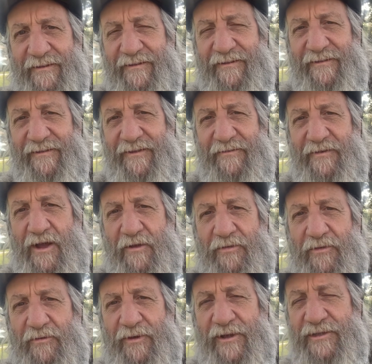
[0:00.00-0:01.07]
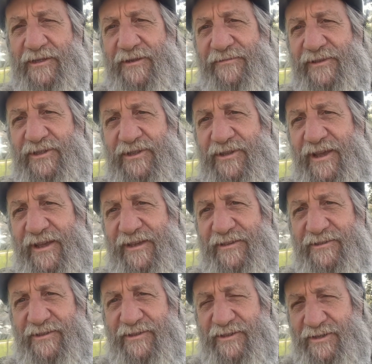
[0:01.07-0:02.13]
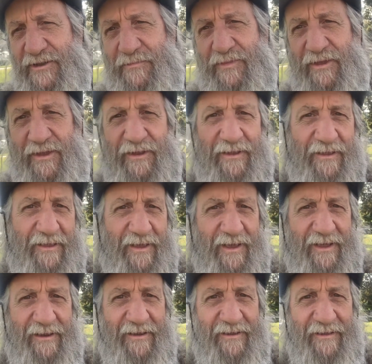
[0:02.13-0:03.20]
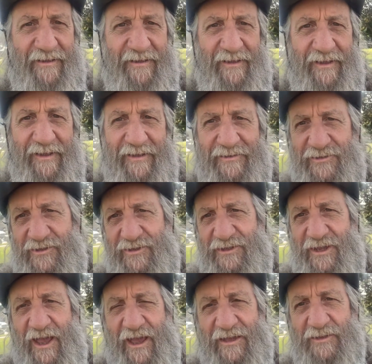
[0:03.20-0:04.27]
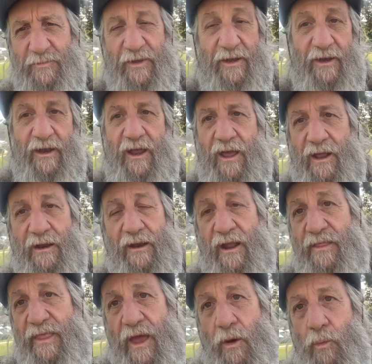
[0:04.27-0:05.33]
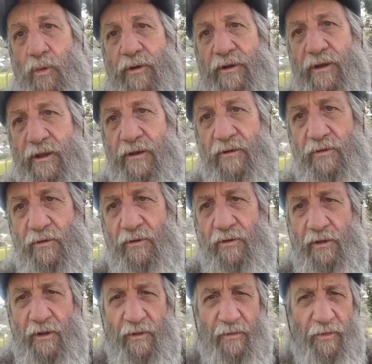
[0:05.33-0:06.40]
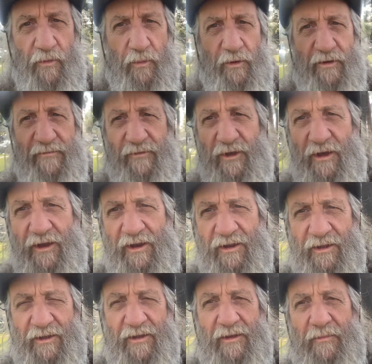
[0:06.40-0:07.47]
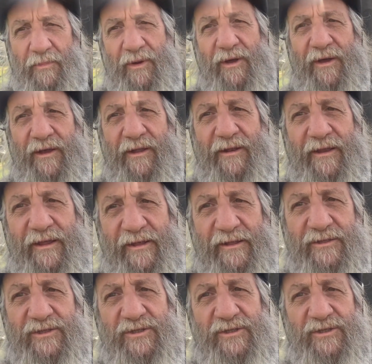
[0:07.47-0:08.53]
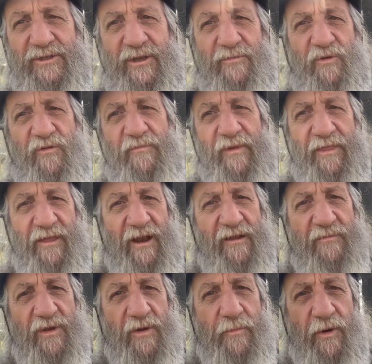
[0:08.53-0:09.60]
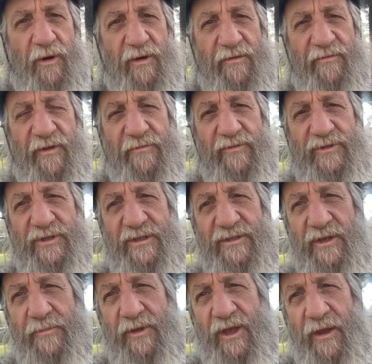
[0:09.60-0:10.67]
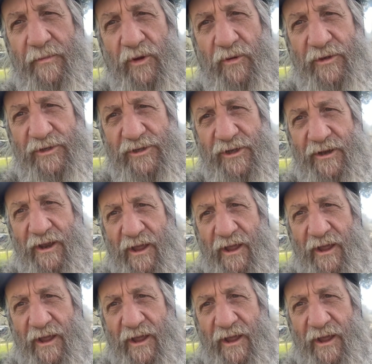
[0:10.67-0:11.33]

live out the rest of its days as something that has just a has-been, and that wouldn't hinder the work of God. But it's a movement that I've been a part of ever since I became a Christian.